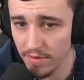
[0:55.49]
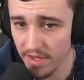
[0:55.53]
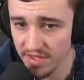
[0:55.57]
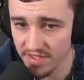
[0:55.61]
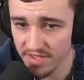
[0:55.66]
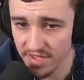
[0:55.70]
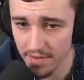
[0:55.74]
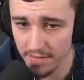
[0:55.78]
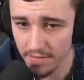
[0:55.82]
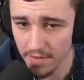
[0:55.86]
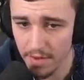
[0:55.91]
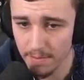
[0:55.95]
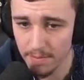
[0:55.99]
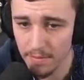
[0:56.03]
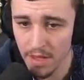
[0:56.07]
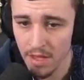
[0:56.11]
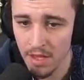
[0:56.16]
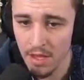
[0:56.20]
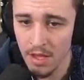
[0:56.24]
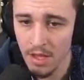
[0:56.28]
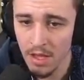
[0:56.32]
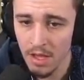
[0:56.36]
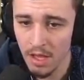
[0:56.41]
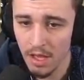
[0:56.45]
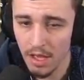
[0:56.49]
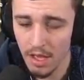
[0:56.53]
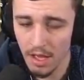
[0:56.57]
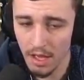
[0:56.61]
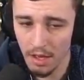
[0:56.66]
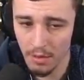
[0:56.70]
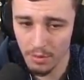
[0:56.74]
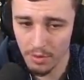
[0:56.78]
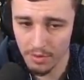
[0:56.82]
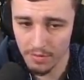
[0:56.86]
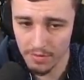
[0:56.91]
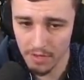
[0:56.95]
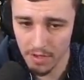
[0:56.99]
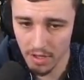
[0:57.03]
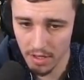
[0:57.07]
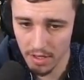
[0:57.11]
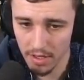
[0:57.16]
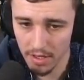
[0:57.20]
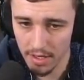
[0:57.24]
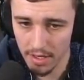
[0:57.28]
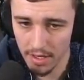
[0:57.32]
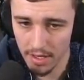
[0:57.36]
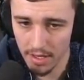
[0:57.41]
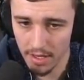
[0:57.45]
stuff up. We've
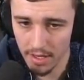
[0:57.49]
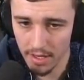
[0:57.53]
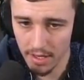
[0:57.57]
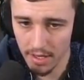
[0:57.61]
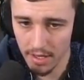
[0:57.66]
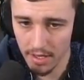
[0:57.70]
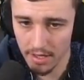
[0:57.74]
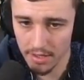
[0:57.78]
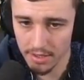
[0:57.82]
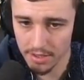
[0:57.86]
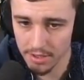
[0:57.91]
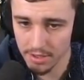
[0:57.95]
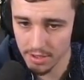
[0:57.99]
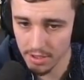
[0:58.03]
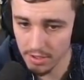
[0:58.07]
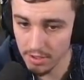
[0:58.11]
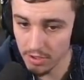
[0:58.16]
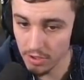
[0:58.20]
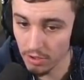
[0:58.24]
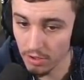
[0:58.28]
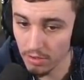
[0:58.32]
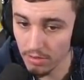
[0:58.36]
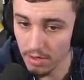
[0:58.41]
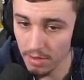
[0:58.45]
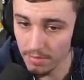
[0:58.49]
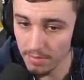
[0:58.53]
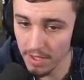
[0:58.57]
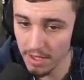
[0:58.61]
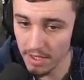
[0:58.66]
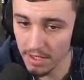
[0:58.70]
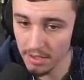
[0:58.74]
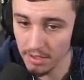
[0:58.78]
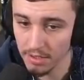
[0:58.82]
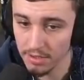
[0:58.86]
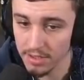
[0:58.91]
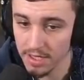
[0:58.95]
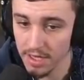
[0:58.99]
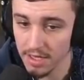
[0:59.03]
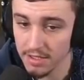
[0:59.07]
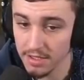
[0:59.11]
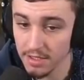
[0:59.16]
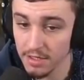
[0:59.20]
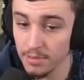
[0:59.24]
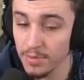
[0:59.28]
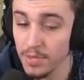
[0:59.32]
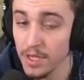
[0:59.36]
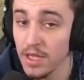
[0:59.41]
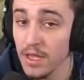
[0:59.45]
got just a door up there that goes out
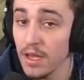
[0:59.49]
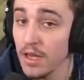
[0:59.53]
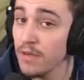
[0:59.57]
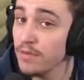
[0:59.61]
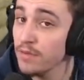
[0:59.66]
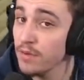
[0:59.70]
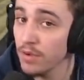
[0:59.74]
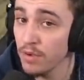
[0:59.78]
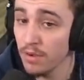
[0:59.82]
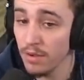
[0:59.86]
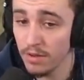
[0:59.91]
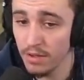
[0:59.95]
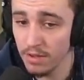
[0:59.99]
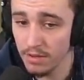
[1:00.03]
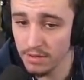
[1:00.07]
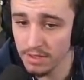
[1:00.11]
to the beehive. We'll go out there in a